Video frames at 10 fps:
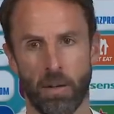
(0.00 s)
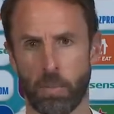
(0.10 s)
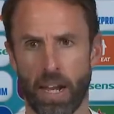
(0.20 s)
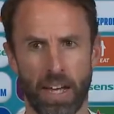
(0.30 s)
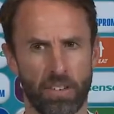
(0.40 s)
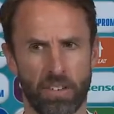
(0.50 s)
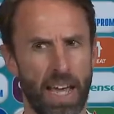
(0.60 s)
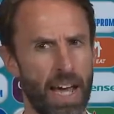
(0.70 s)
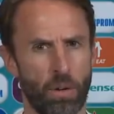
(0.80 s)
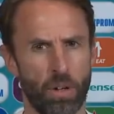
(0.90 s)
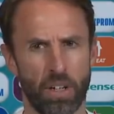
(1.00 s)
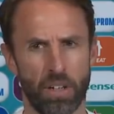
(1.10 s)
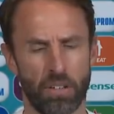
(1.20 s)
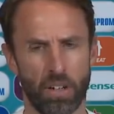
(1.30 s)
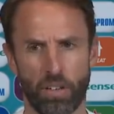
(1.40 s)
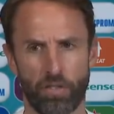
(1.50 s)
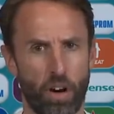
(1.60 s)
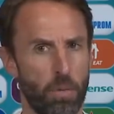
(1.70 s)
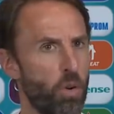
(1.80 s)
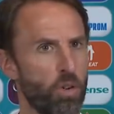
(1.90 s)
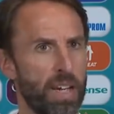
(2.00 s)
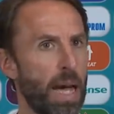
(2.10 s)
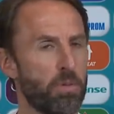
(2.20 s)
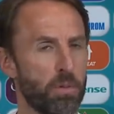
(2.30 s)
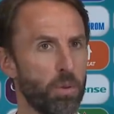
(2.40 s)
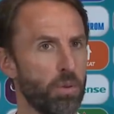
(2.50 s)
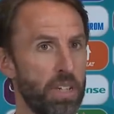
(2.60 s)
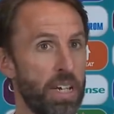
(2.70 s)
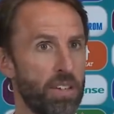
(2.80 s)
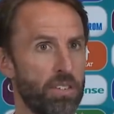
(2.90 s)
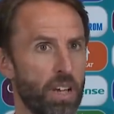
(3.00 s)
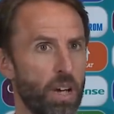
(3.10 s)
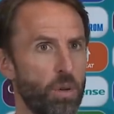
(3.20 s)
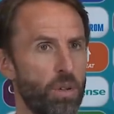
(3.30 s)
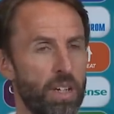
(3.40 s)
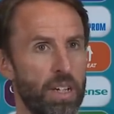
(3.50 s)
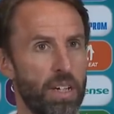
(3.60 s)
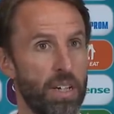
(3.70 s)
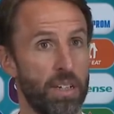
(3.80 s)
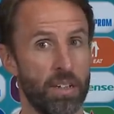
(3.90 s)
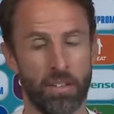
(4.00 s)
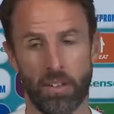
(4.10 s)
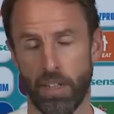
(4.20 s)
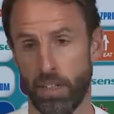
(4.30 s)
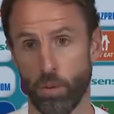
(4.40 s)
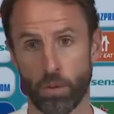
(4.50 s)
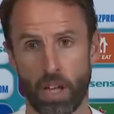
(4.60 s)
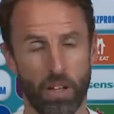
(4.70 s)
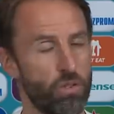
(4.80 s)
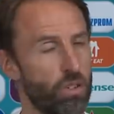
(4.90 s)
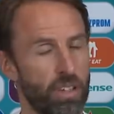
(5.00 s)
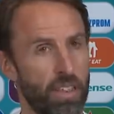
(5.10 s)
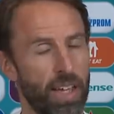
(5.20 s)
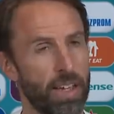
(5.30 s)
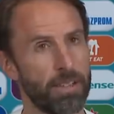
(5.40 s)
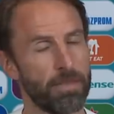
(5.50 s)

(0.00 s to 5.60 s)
players now are far more adaptable than years ago in all countries, I think.